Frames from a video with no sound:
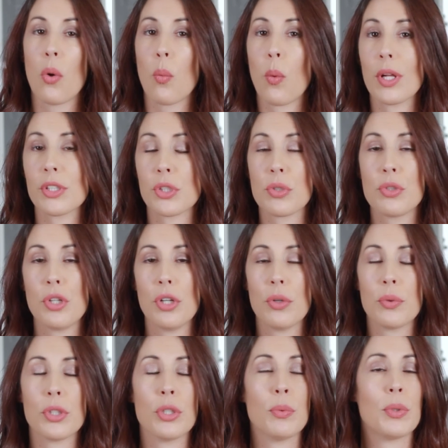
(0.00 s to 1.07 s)
Once you
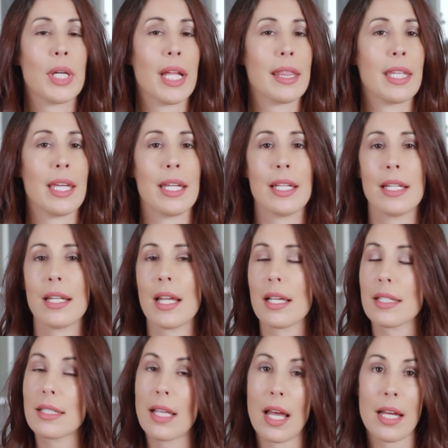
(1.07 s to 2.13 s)
do, you will get the
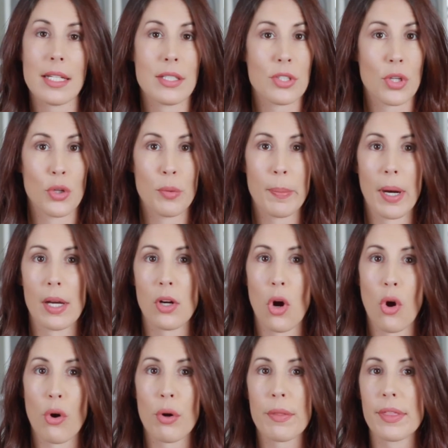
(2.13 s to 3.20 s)
inside scoop on
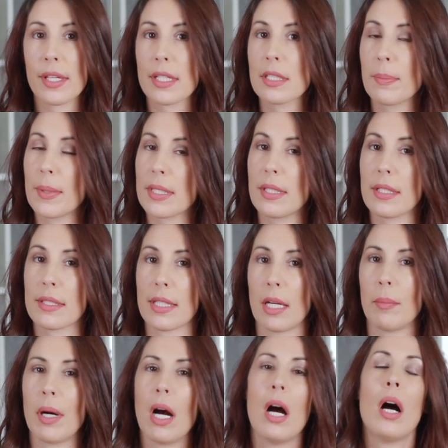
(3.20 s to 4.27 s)
all things business
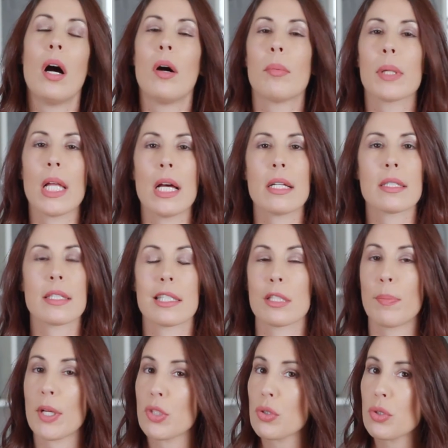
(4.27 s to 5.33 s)
cinema, plus
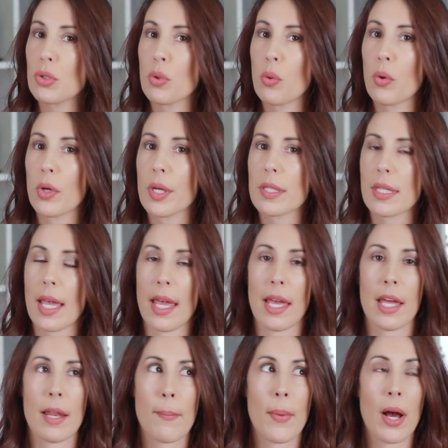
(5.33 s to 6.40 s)
special stories
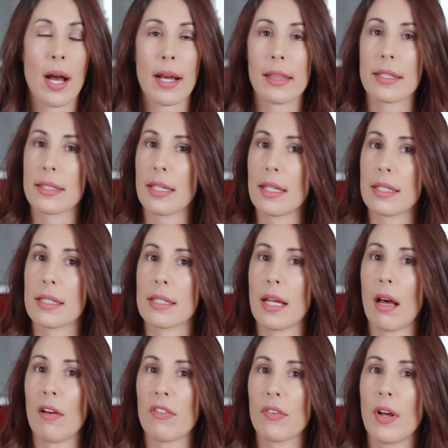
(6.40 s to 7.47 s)
and behind the scenes
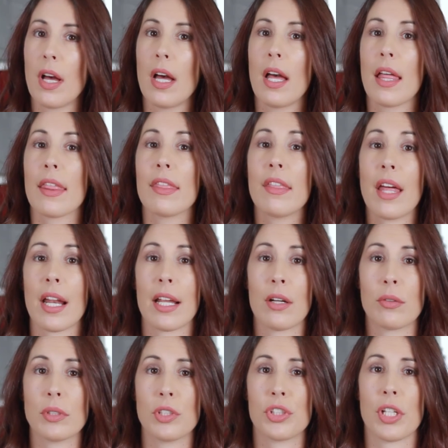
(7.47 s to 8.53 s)
stuff that I
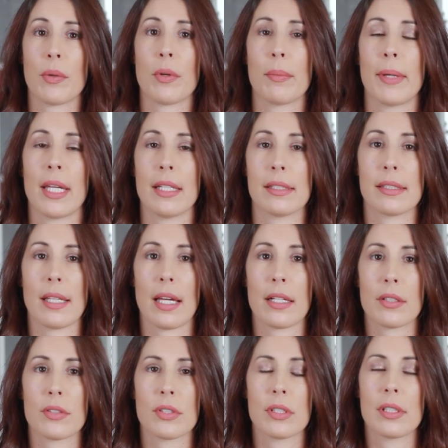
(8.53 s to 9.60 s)
only share with my
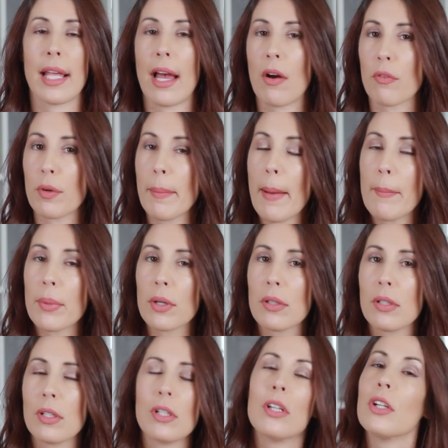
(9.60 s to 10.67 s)
insiders. Now remember,
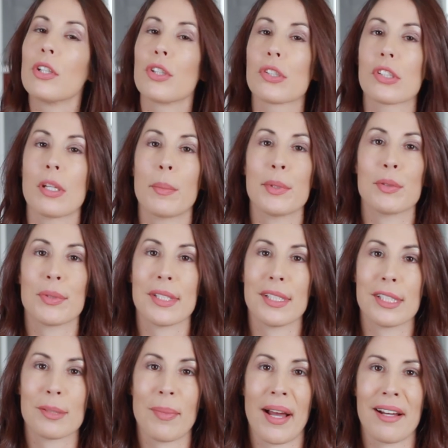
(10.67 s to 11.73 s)
you're someone's reason
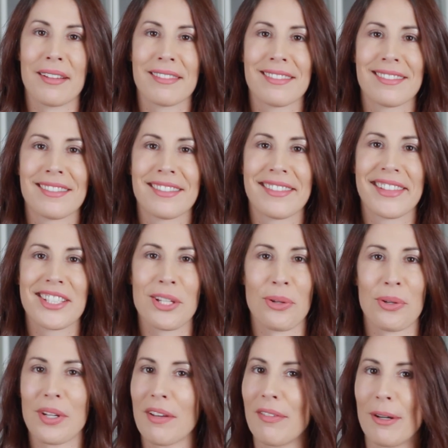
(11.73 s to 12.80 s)
to smile, so
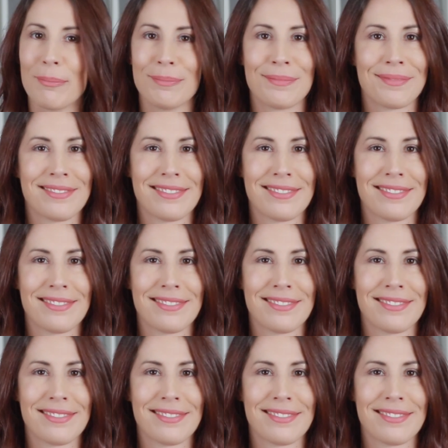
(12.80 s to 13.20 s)
don't give up.